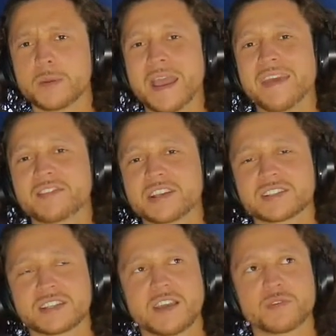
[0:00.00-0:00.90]

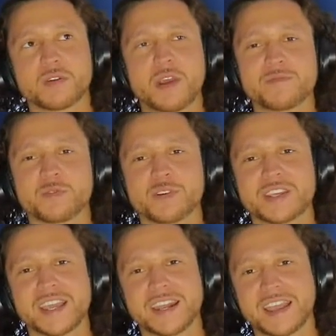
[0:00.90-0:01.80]
Endlessly. I've been
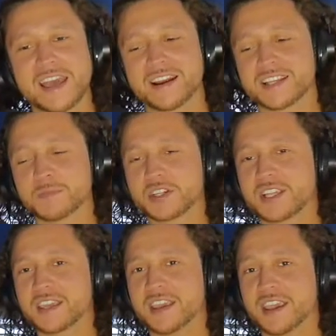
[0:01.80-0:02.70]
really getting at it as much as
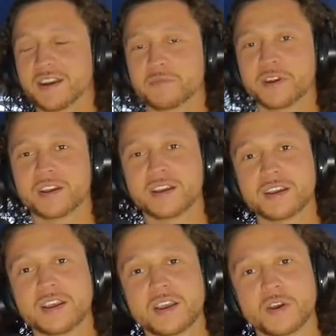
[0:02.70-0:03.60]
I can when I
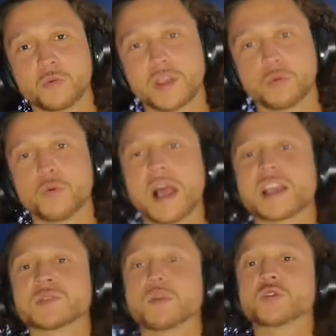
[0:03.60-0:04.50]

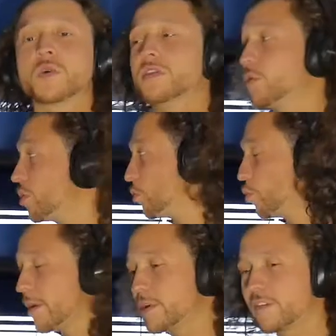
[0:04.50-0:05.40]
suppose when the
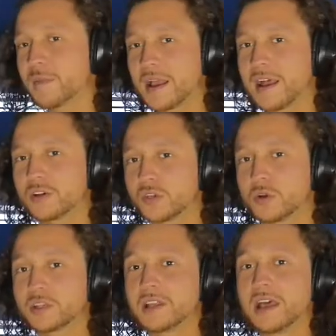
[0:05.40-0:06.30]
women of my
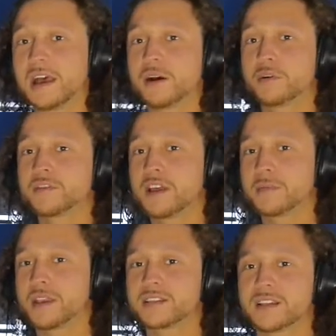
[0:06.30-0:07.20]
household allow, if that
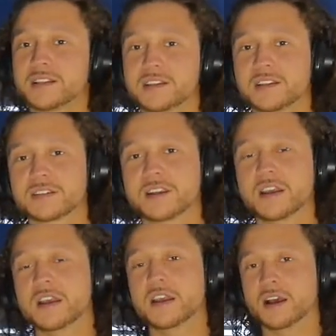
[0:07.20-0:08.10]
makes sense. Because
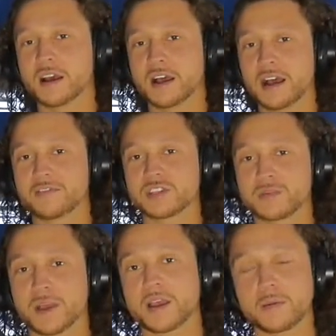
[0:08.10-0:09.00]

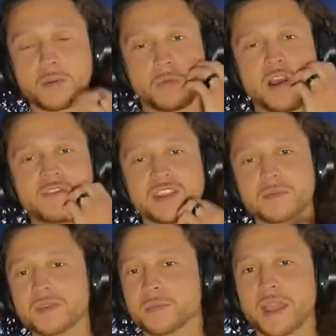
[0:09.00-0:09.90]
obviously my wife and
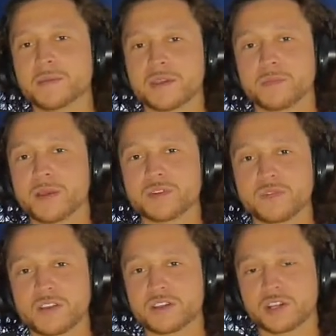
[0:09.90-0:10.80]
then the baby's
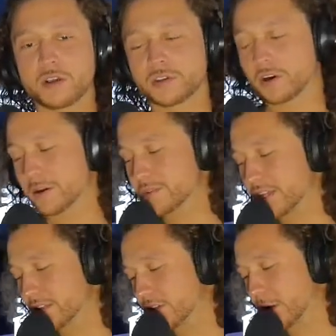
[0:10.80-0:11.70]
running the show. You know what I'm
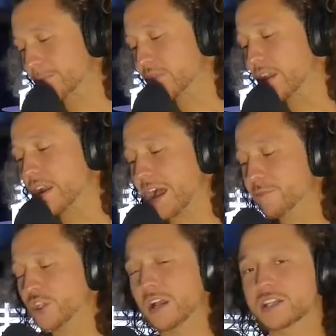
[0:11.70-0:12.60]
saying? So I've
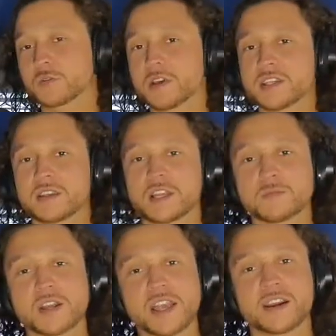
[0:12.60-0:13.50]
been trying to squeeze in as
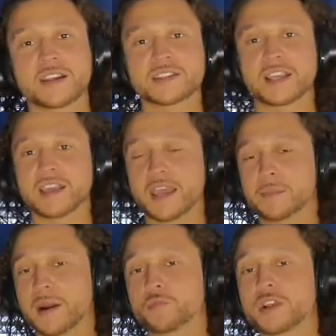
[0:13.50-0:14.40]
much editing as I can,
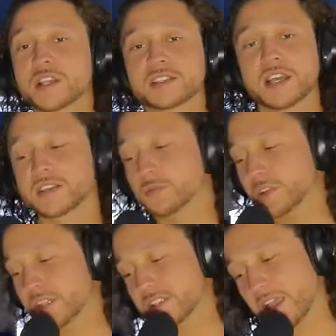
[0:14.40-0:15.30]
but I'm really excited to
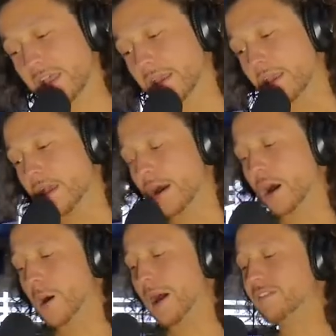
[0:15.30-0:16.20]
release that.
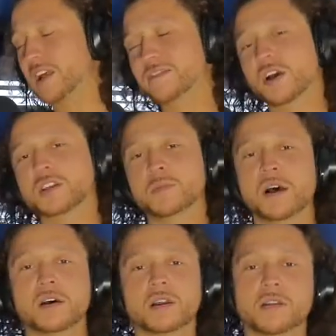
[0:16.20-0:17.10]
I've talked
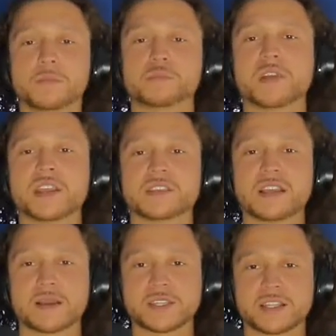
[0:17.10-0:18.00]
about plenty of
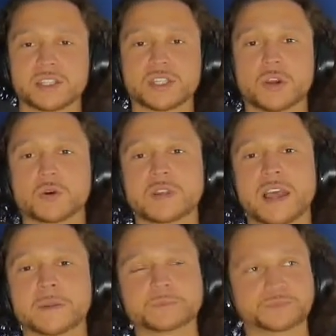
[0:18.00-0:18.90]
times on this show,
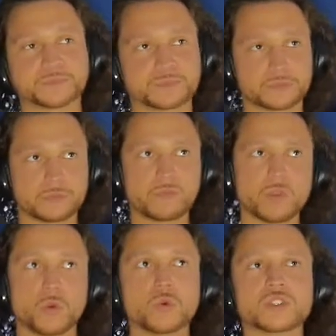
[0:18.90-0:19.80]
like
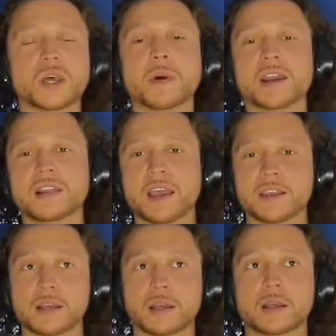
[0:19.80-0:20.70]
somebody
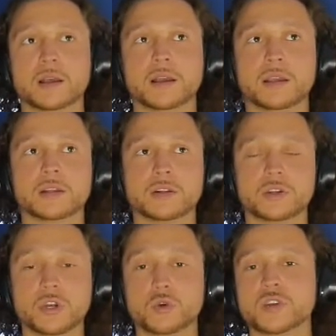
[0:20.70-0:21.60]
like
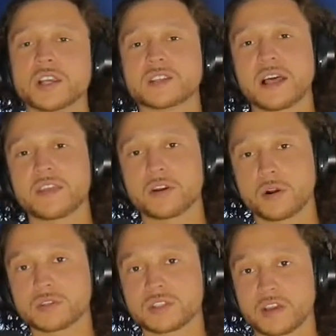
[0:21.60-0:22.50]
who does a lot of their
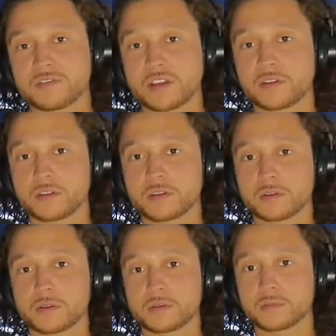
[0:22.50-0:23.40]
own stuff, like
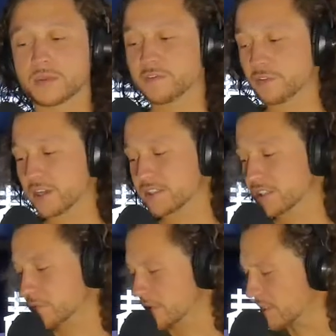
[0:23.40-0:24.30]
me, for instance. What is